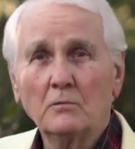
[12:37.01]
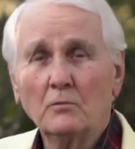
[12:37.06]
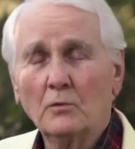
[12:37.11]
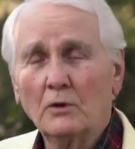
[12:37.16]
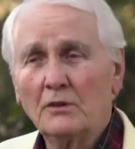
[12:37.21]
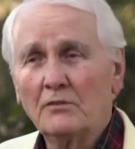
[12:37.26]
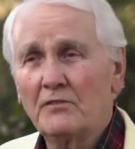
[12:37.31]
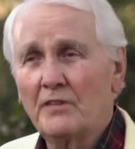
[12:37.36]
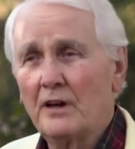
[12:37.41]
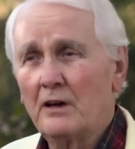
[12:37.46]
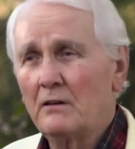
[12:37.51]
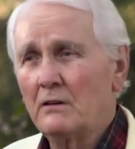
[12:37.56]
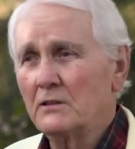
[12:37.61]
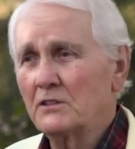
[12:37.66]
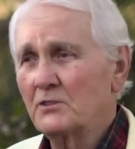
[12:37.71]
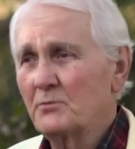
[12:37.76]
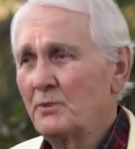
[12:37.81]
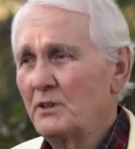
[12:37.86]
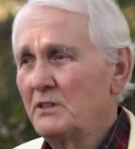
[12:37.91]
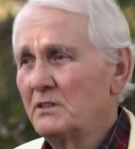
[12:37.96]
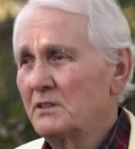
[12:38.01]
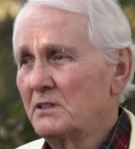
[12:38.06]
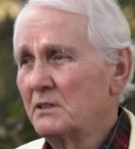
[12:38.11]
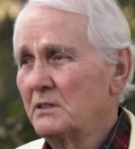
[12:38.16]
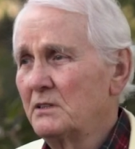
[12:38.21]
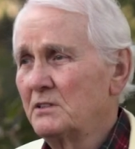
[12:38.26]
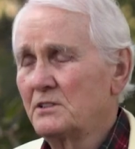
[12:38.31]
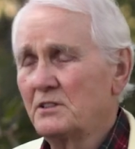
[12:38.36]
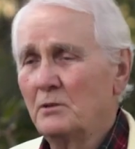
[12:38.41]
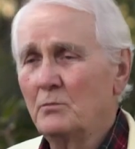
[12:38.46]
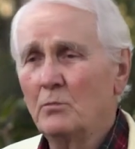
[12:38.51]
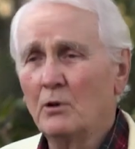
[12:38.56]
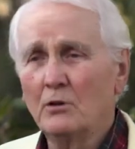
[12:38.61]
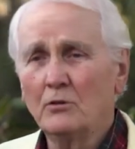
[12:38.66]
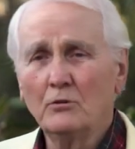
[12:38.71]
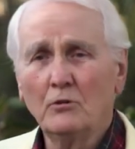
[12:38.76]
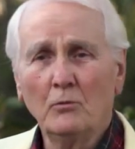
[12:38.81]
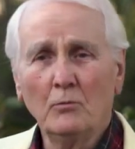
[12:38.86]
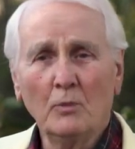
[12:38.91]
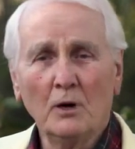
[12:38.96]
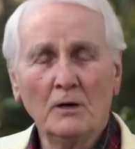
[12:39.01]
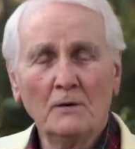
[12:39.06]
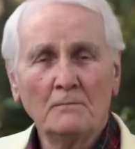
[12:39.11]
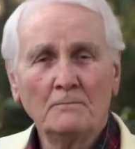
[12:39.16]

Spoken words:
We found species that bloom